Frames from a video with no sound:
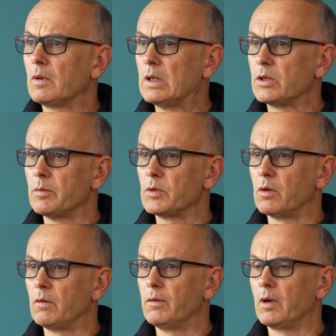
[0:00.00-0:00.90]
in terms
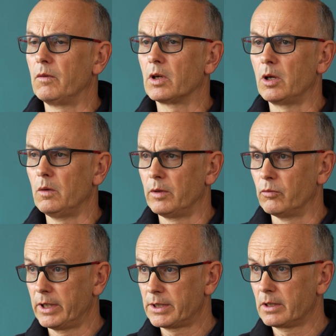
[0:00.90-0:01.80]
of the COVID
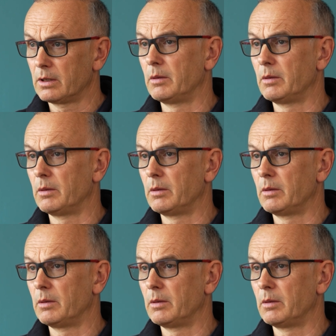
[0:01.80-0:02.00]
risk,